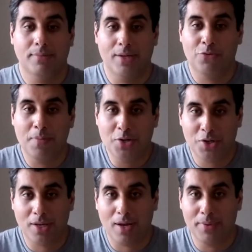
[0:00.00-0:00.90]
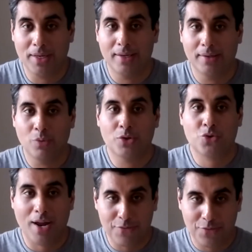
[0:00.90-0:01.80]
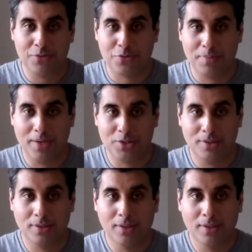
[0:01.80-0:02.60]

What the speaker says: information coming in with traffic information,